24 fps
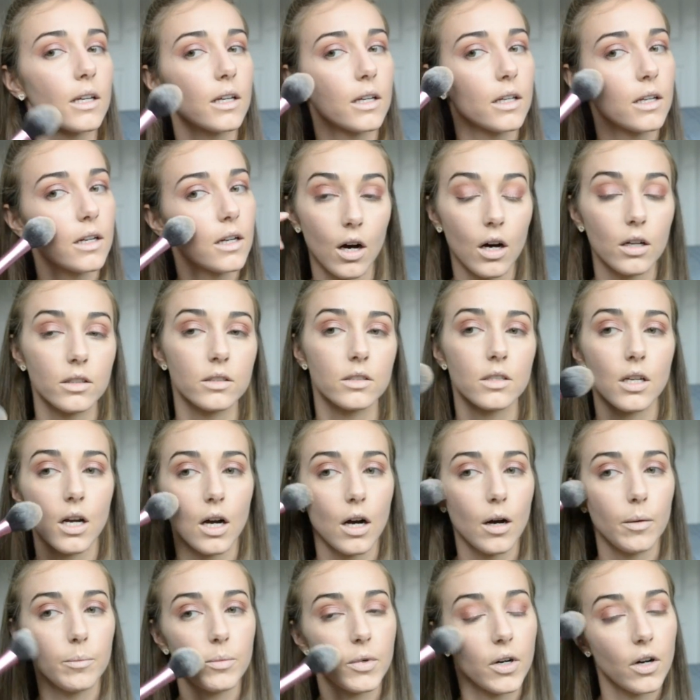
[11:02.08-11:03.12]
it on
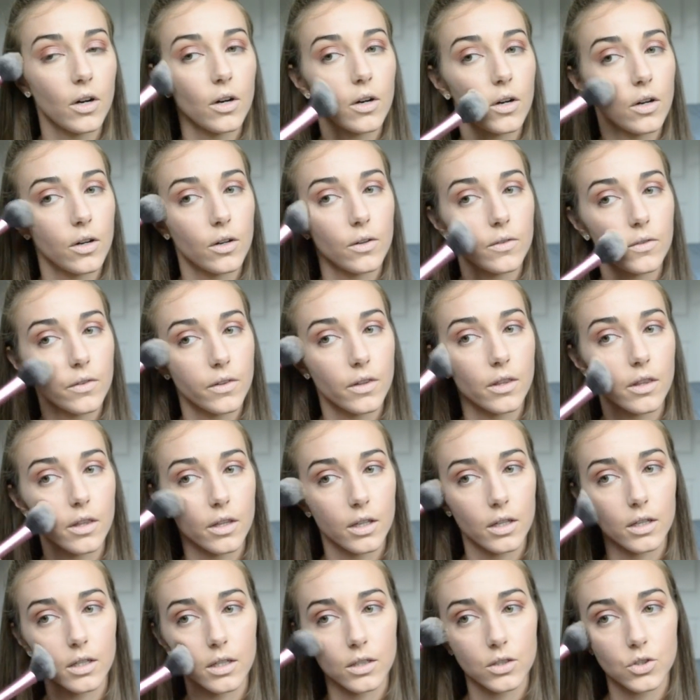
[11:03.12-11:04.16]
top of
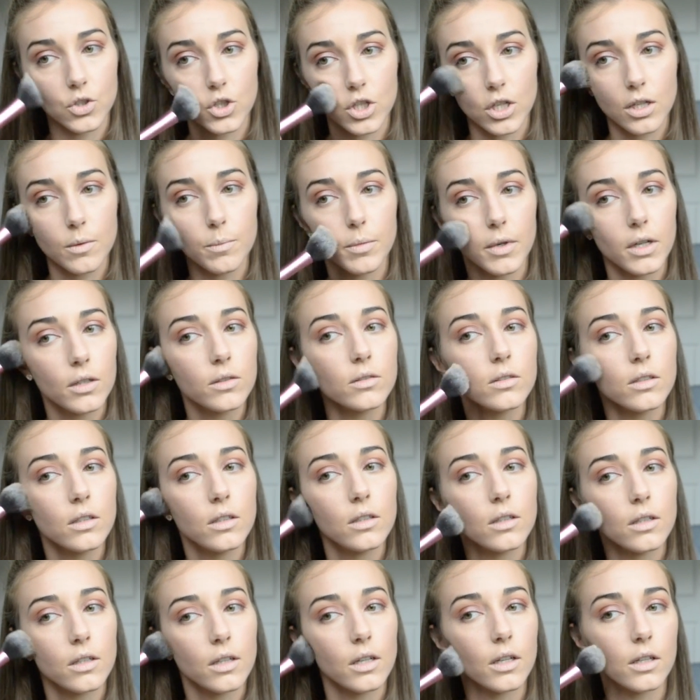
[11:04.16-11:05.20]
the cheekbone
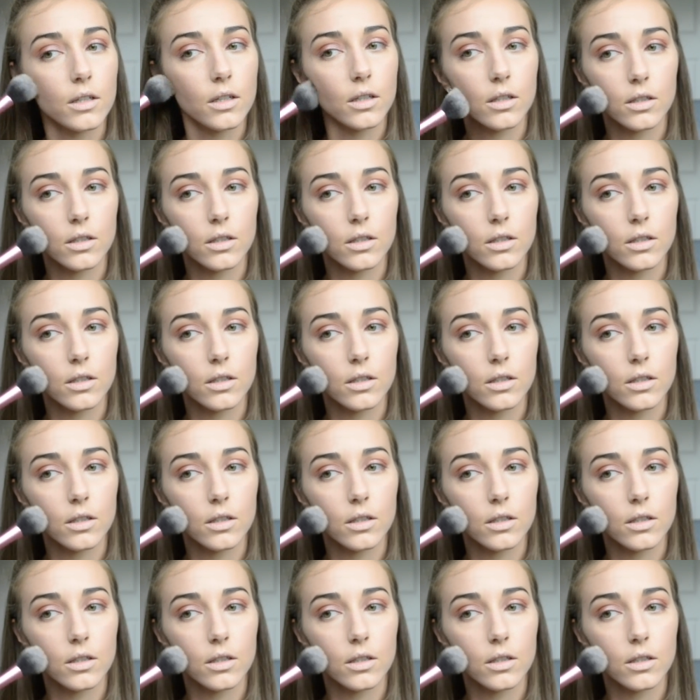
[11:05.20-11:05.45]
and